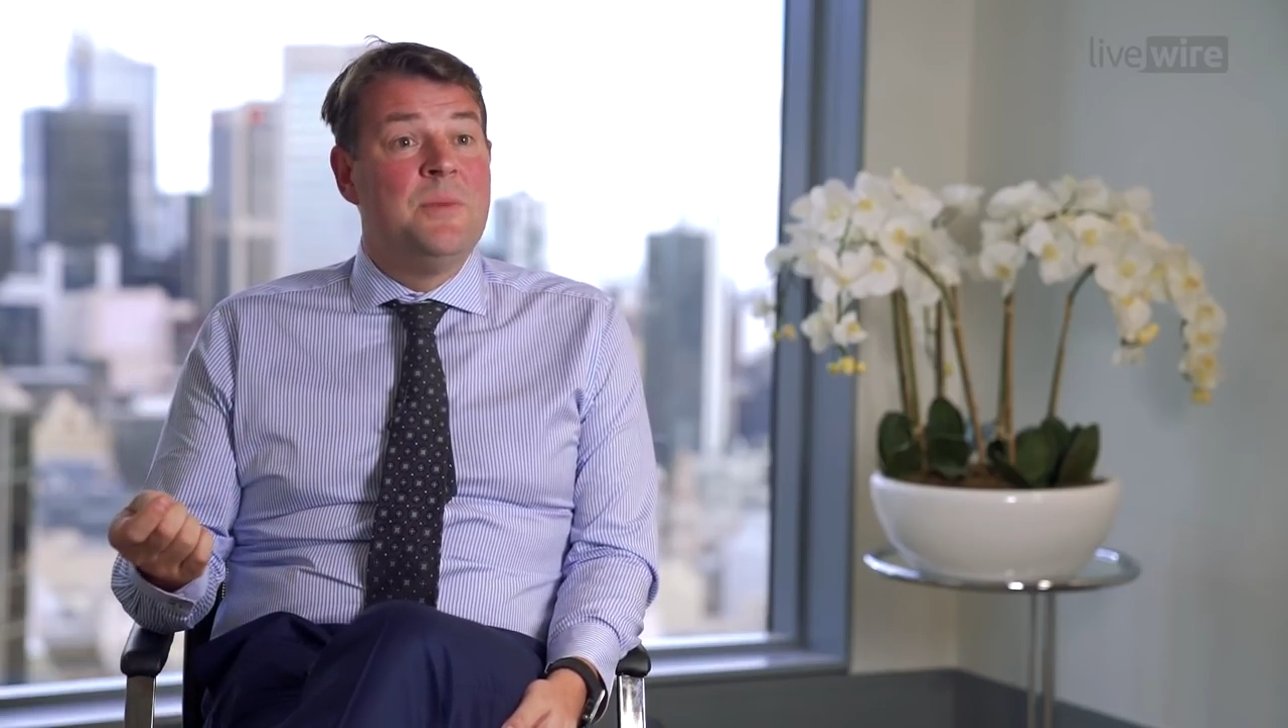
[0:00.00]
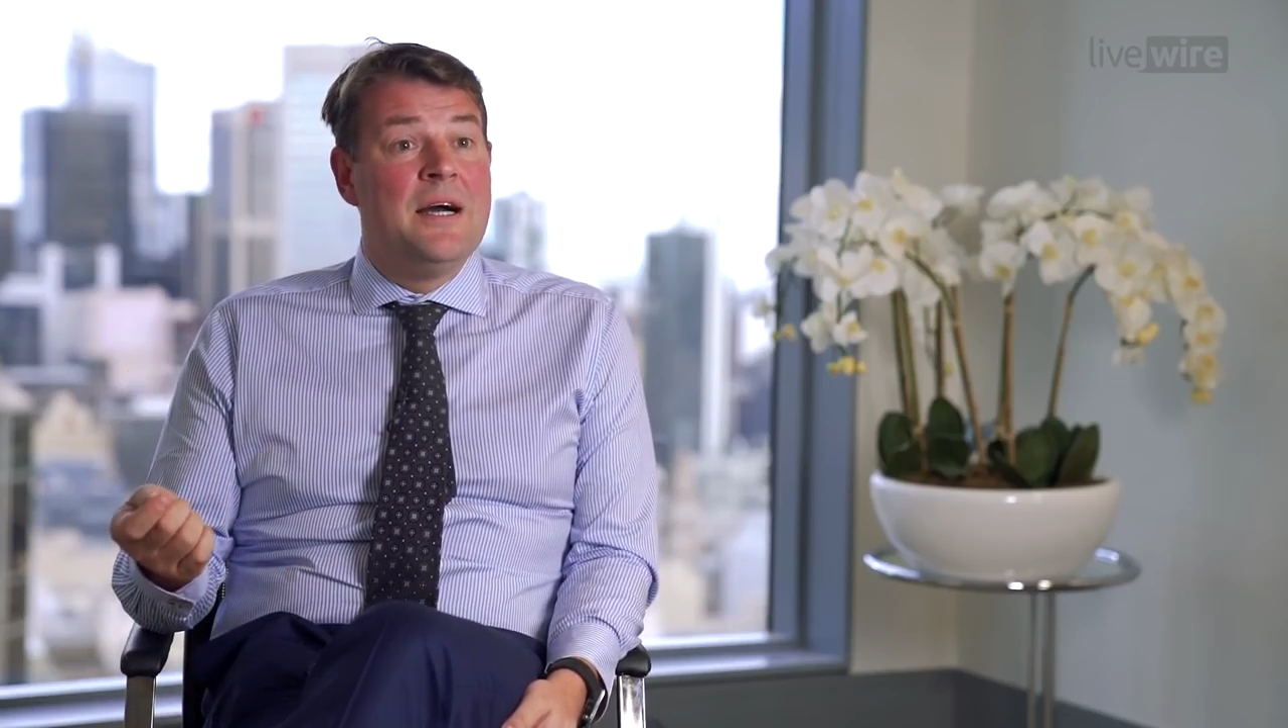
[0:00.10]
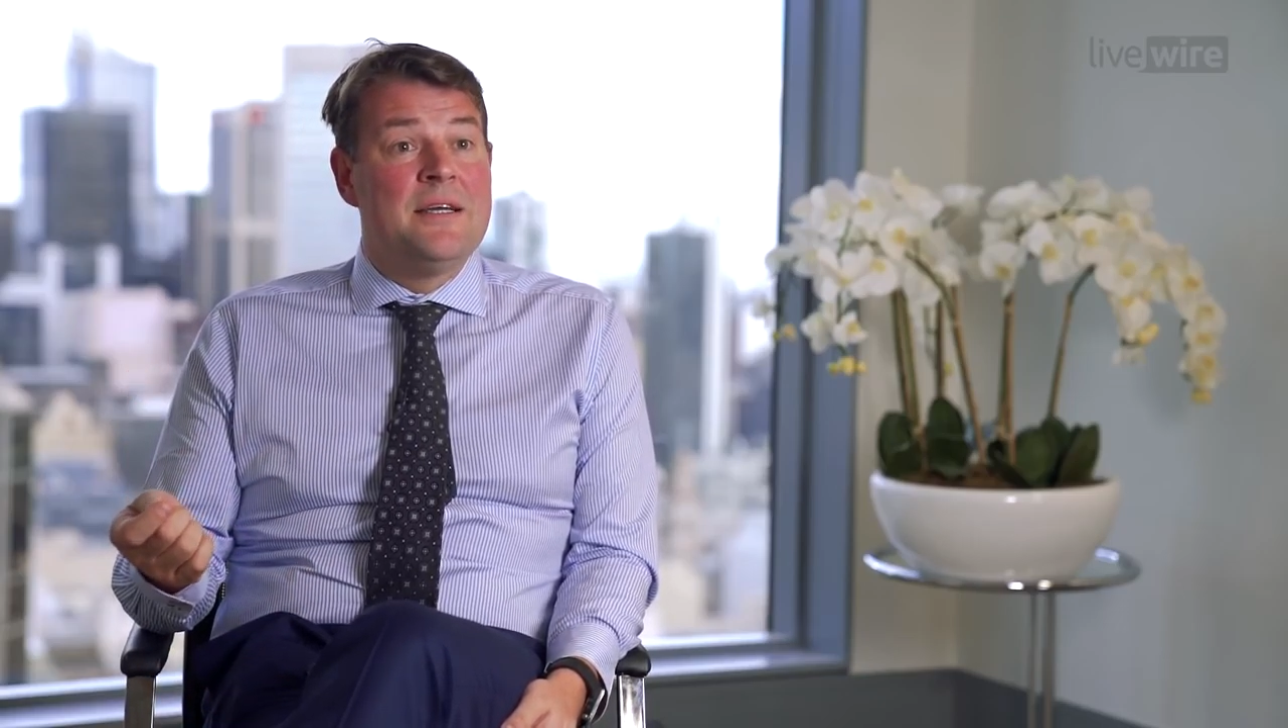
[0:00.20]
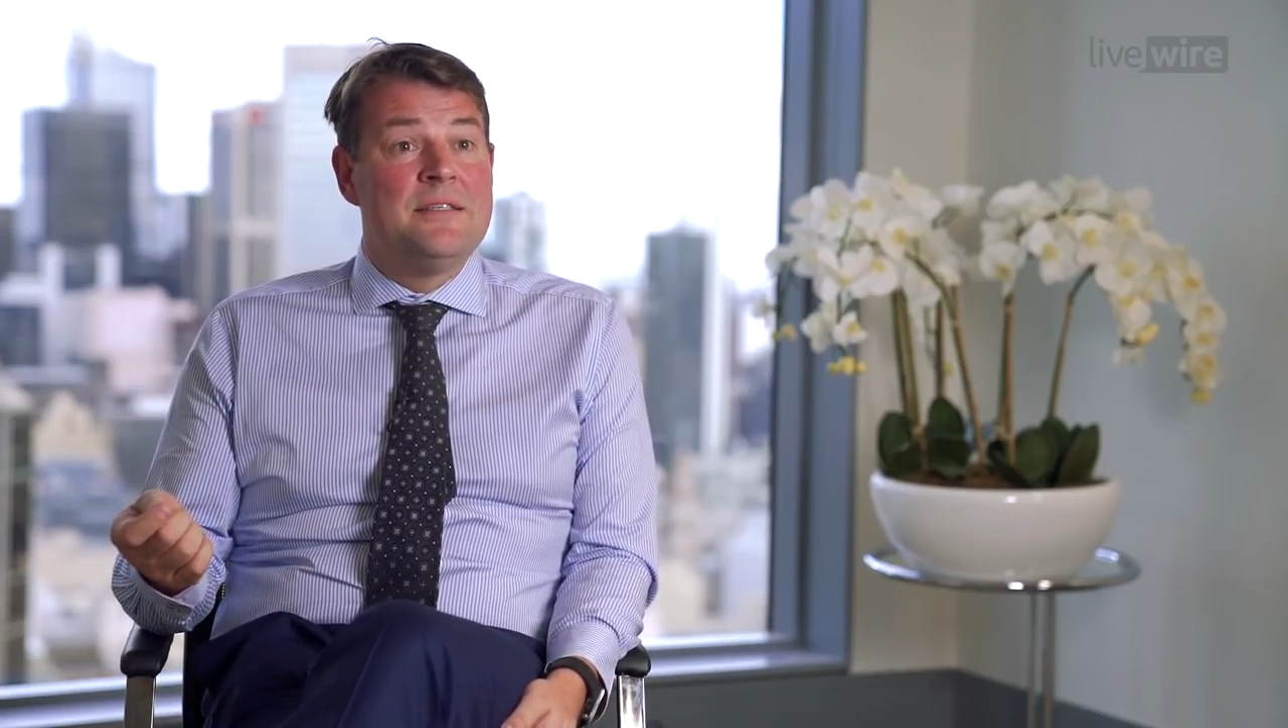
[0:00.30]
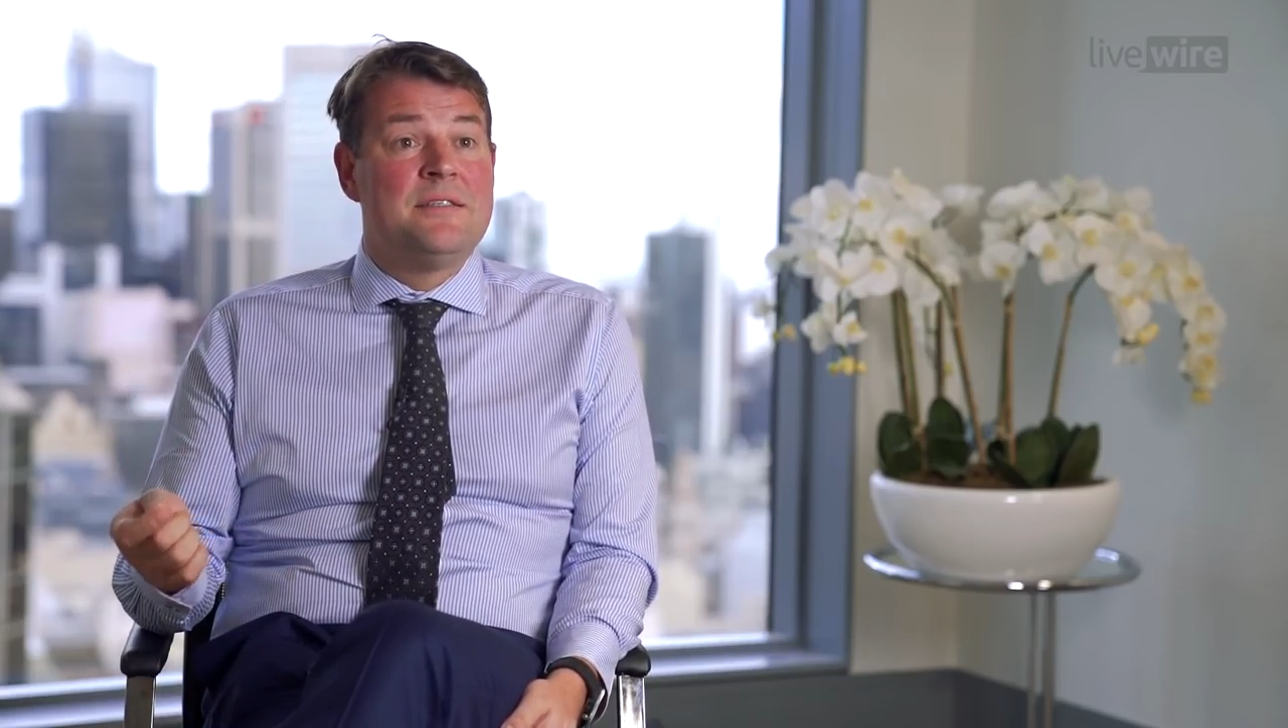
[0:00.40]

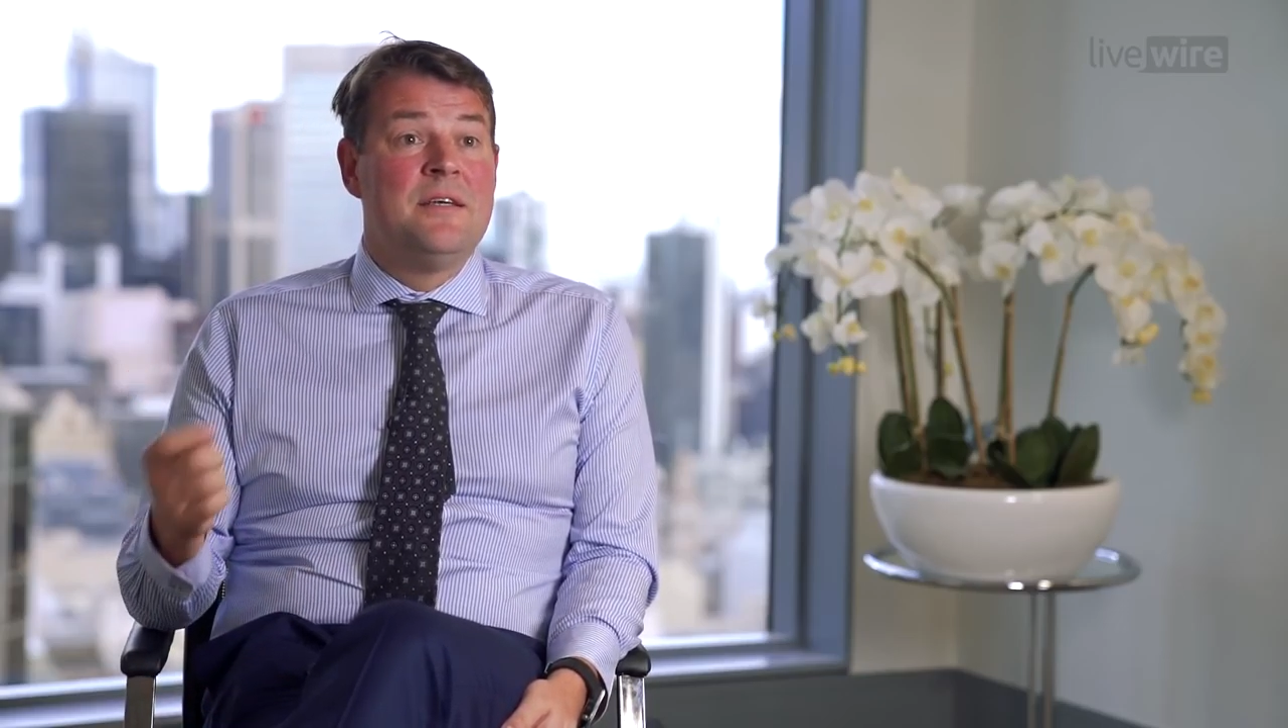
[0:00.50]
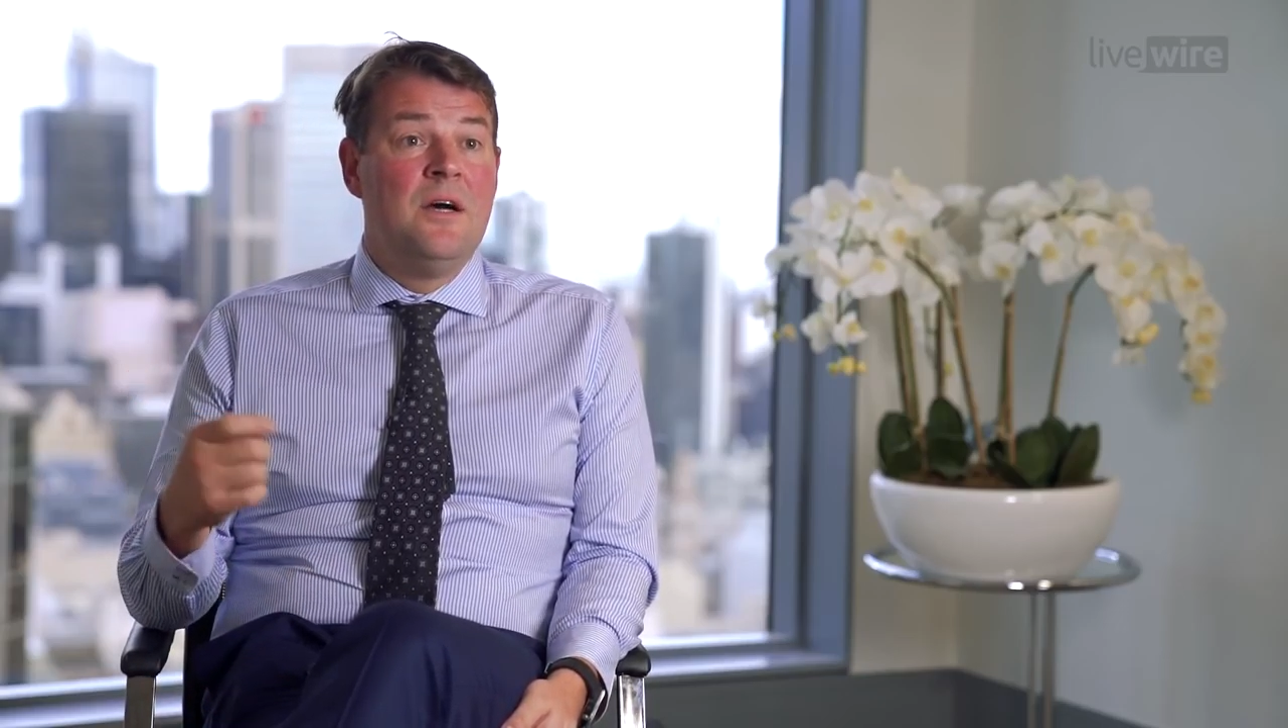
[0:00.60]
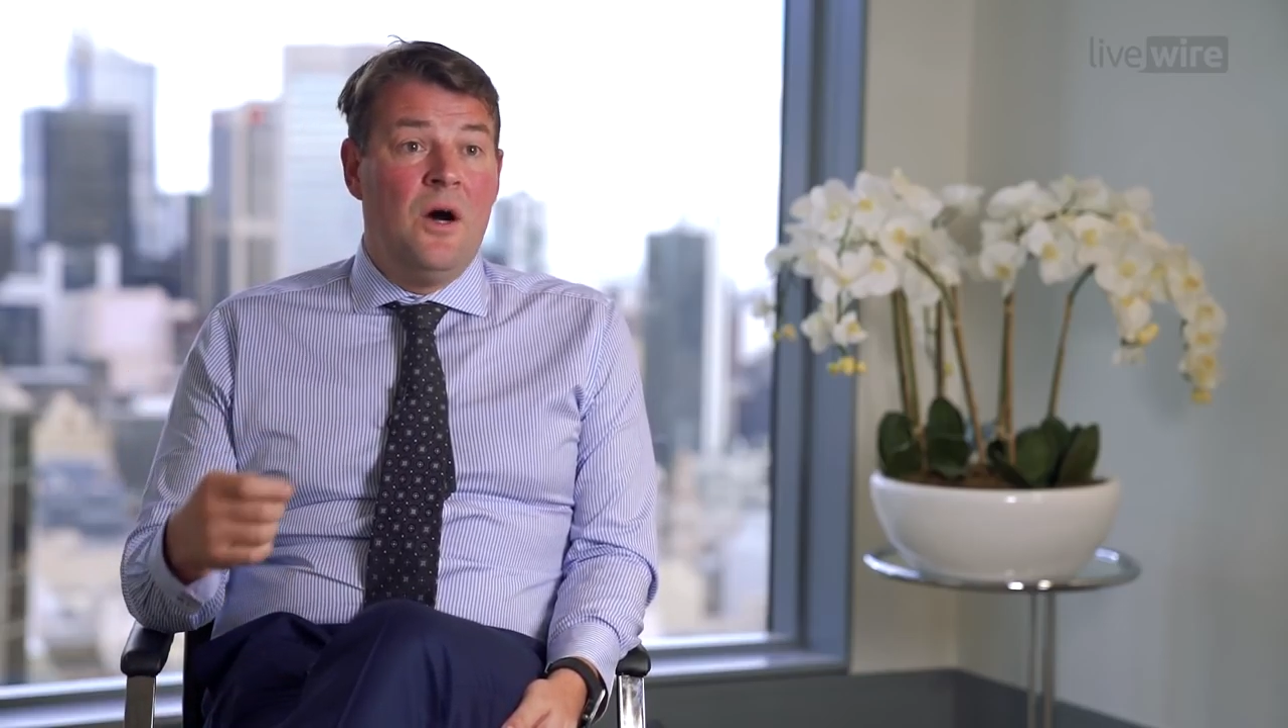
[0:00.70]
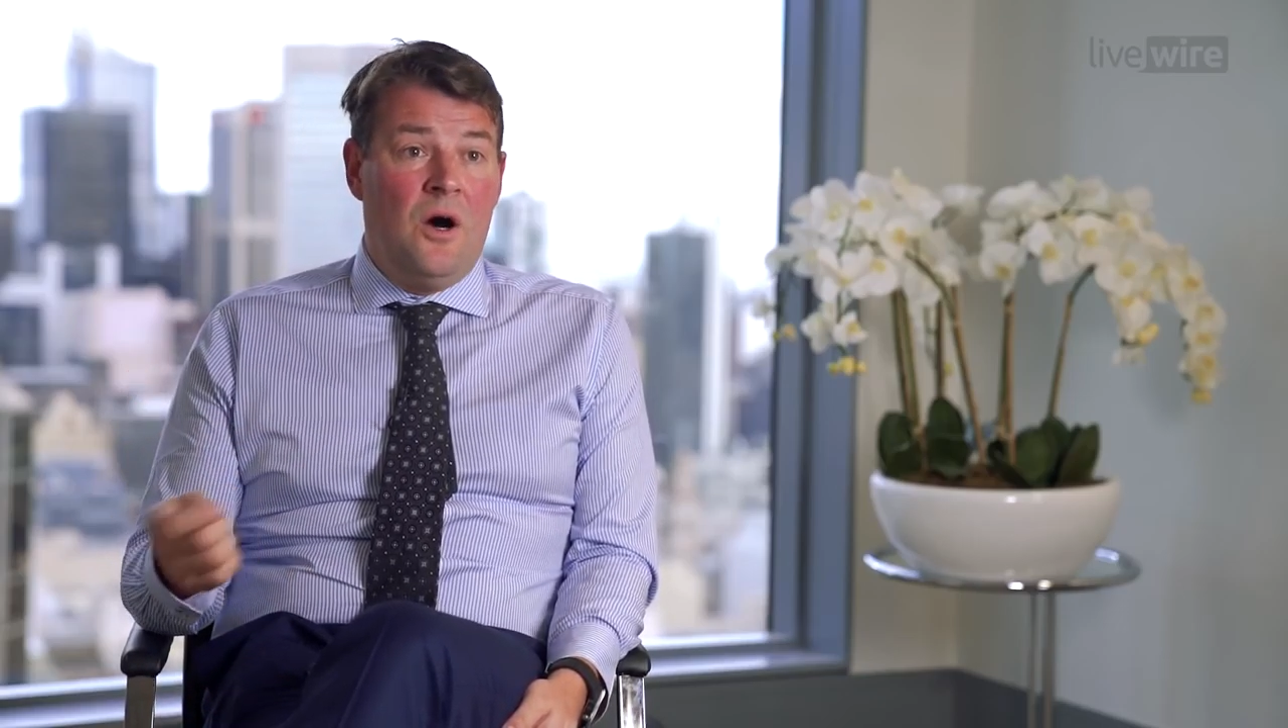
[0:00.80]
markets